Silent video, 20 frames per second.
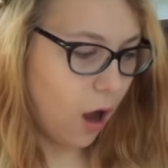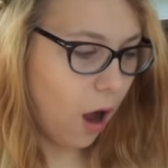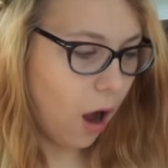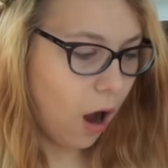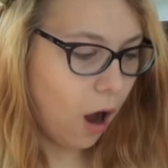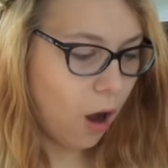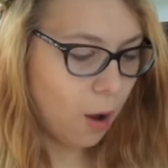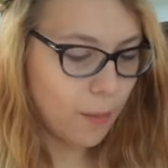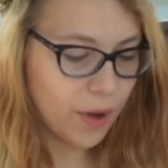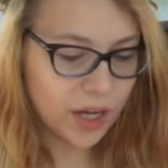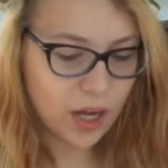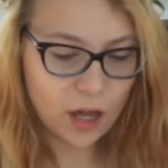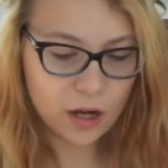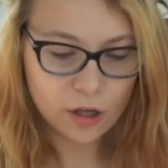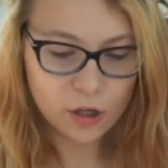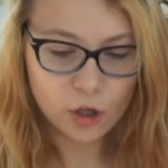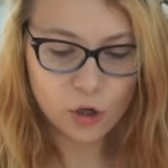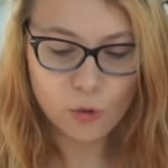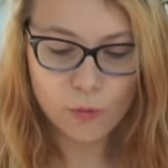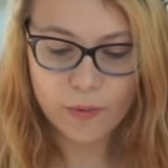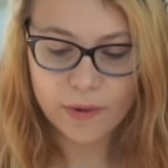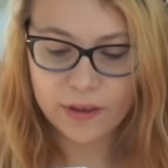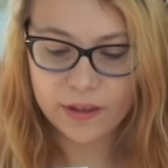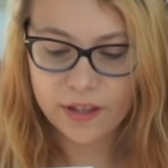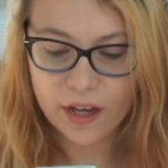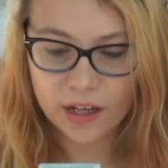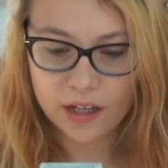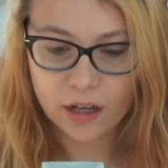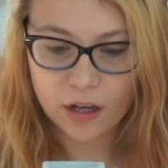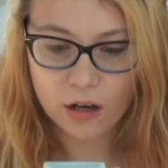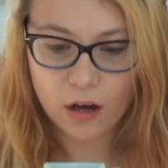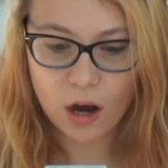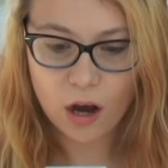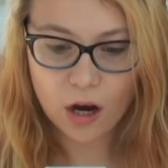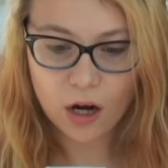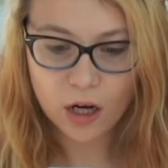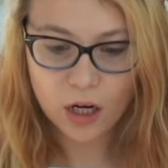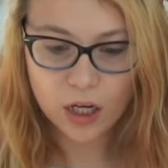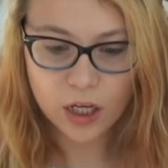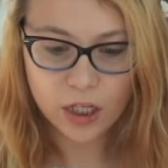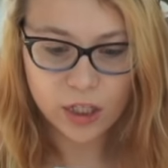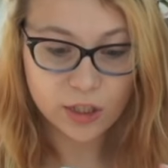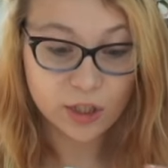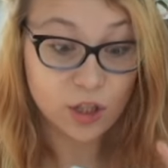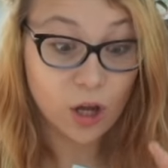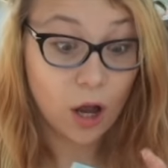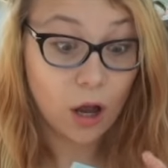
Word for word: Oh my god, a new deck of cards.